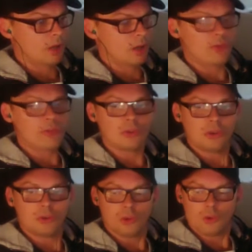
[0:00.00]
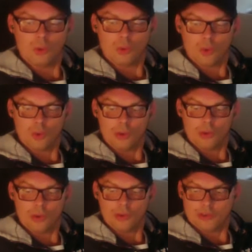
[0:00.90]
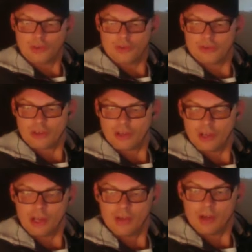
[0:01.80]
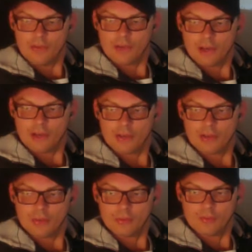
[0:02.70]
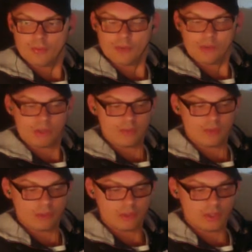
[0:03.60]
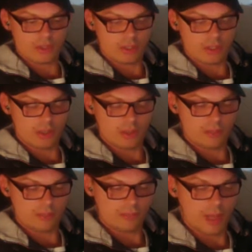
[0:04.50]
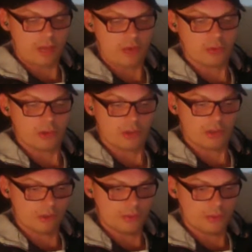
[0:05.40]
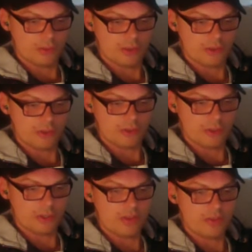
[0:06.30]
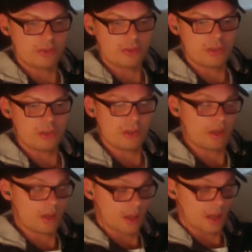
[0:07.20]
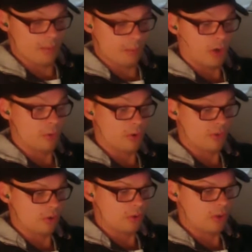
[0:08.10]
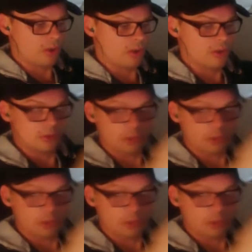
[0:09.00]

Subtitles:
also one soft skill that I find very valuable and very necessary is, and more so in this